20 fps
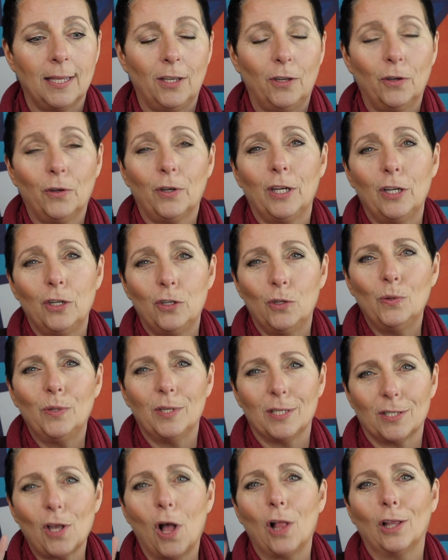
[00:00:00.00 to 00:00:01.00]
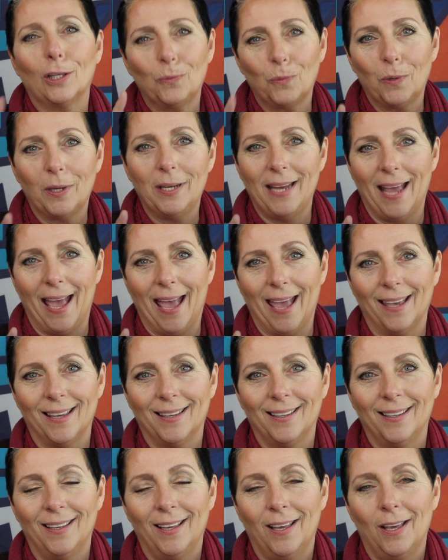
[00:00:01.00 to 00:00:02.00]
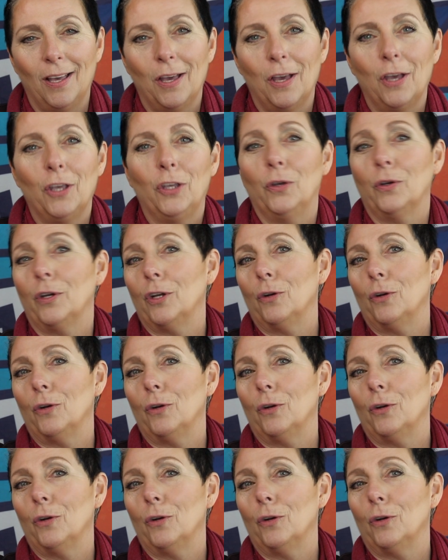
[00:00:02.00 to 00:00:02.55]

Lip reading: You're going to do this all in one day. You're